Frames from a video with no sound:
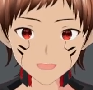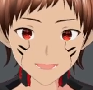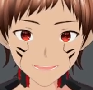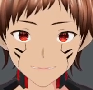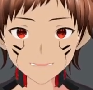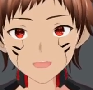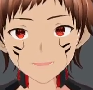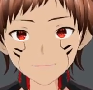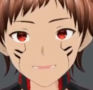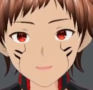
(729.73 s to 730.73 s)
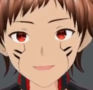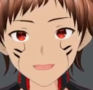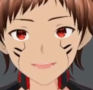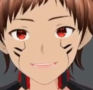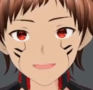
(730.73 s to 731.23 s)
Okay, so Shield
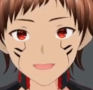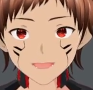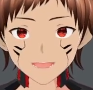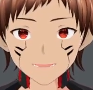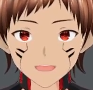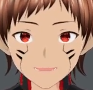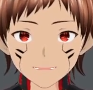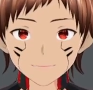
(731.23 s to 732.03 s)
Captain of